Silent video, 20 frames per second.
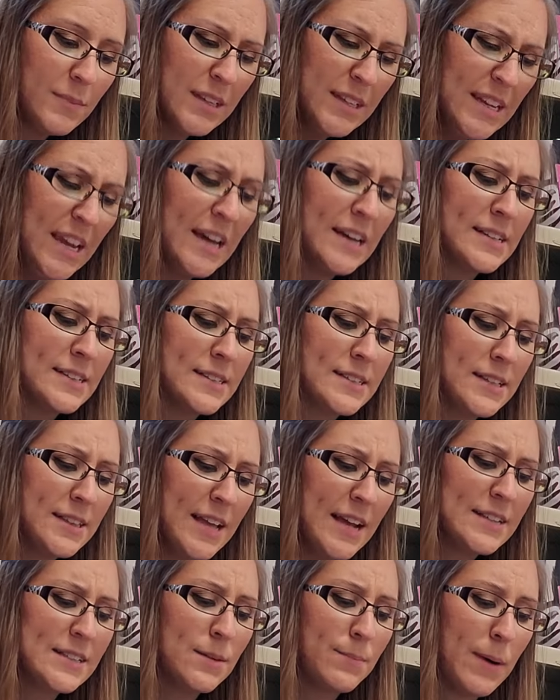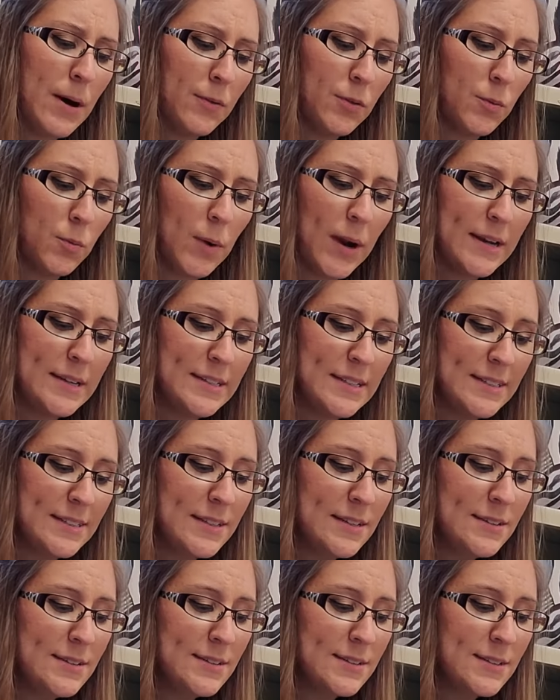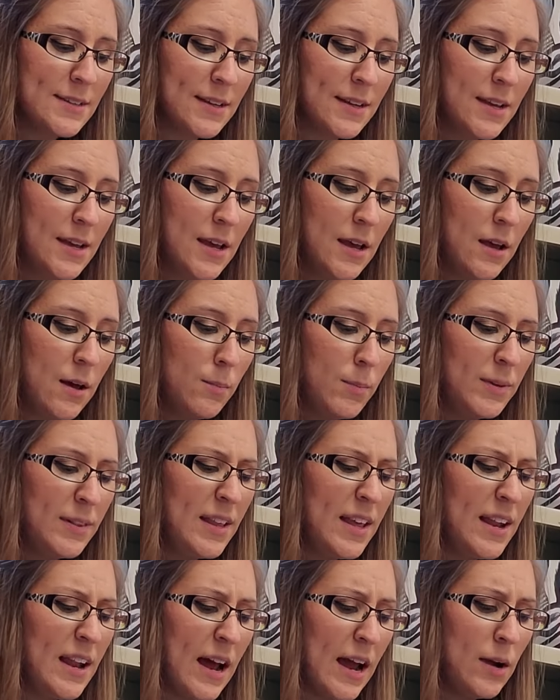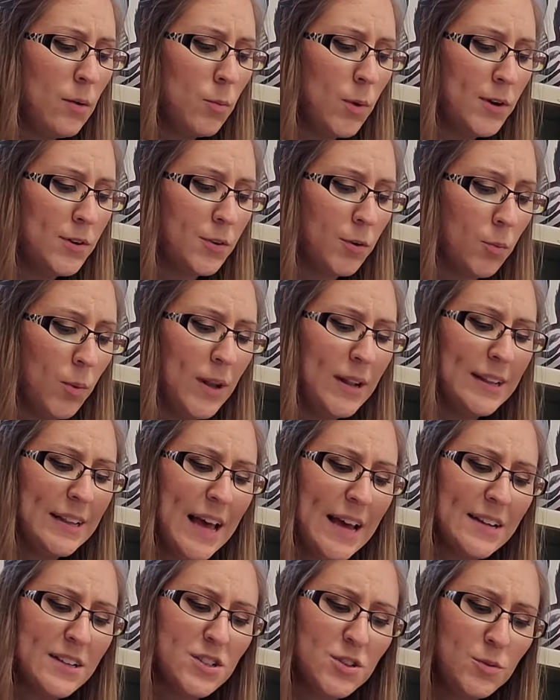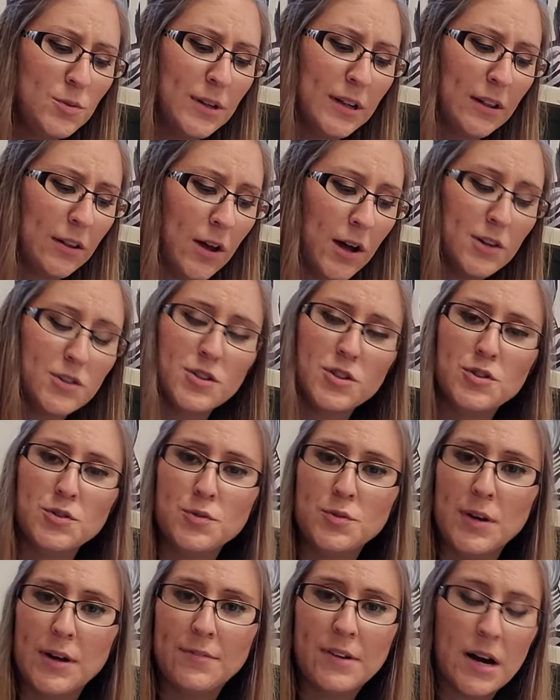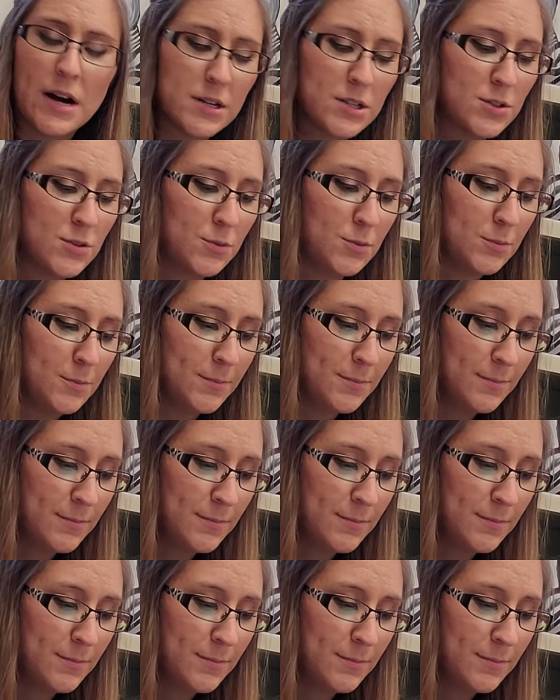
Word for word: Yes, that's about the right distance. But then I wonder what latitude and longitude I've got to.